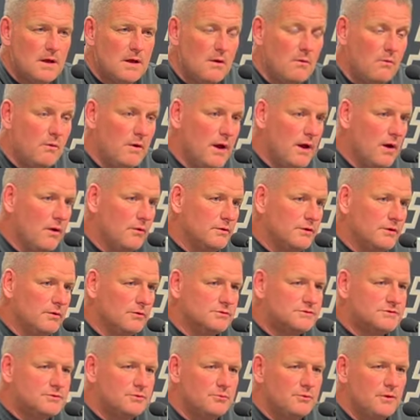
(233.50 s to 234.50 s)
Well, you know,
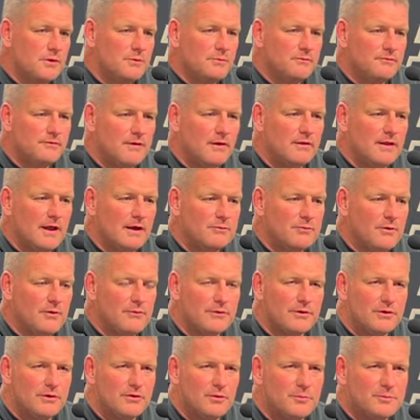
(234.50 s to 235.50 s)
shoot, we felt like we
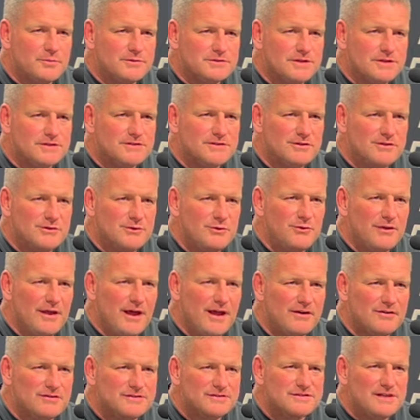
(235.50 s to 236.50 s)
were in a good position to do
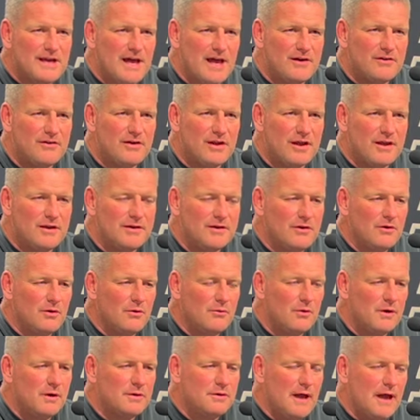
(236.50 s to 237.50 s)
that on Saturday. You
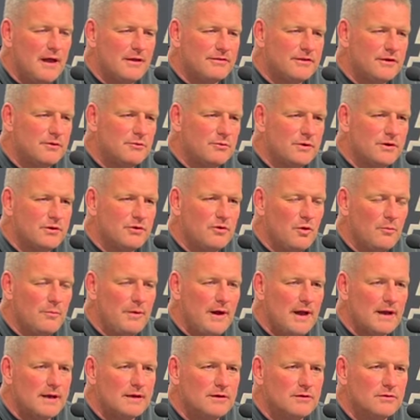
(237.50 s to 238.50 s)
know, I think when you go
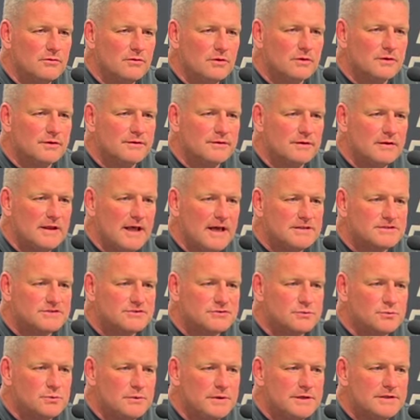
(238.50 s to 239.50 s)
back and you look at the last
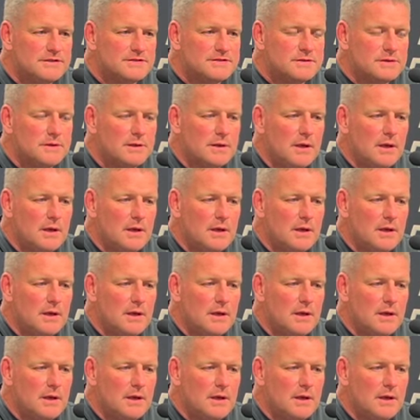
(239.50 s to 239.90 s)
two weeks,